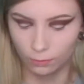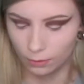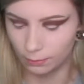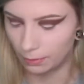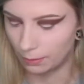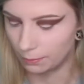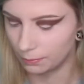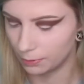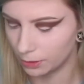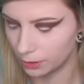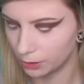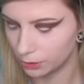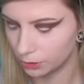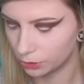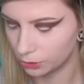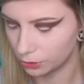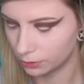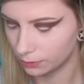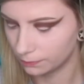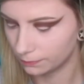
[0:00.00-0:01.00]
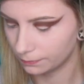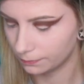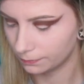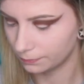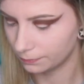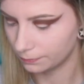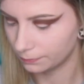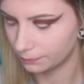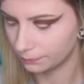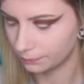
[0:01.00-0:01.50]
wet my brush.
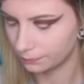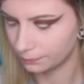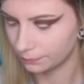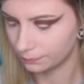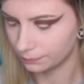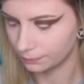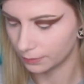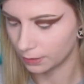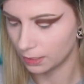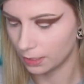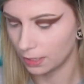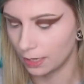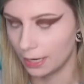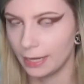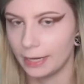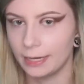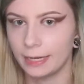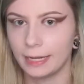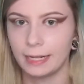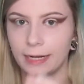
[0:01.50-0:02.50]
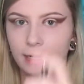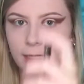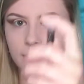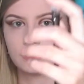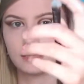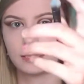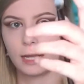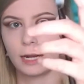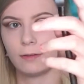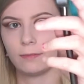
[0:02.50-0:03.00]
And again,
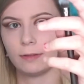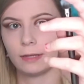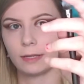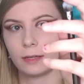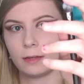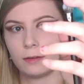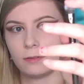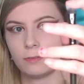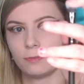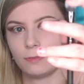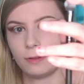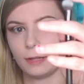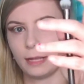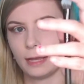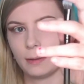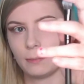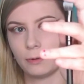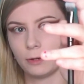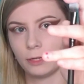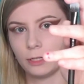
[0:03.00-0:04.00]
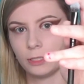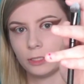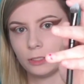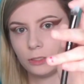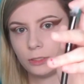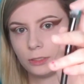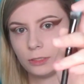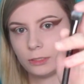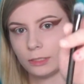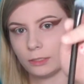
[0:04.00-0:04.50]
it's kind of like a flat
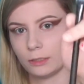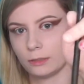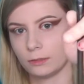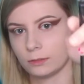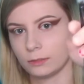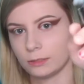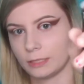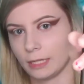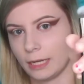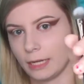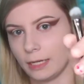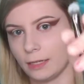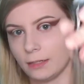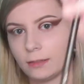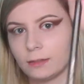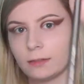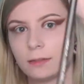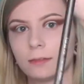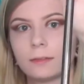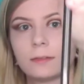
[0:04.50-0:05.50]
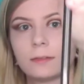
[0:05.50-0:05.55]
brush. It's a little stained,